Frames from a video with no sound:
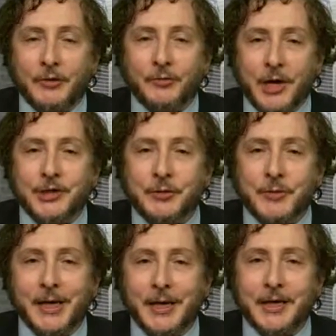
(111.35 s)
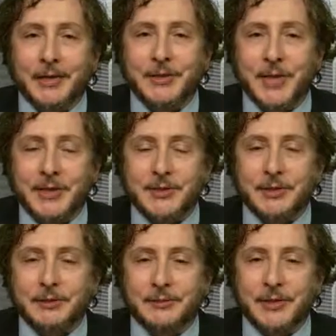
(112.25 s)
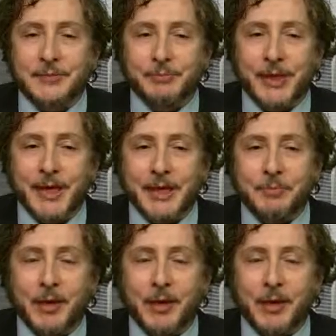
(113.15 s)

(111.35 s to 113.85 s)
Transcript: Russia really doesn't play any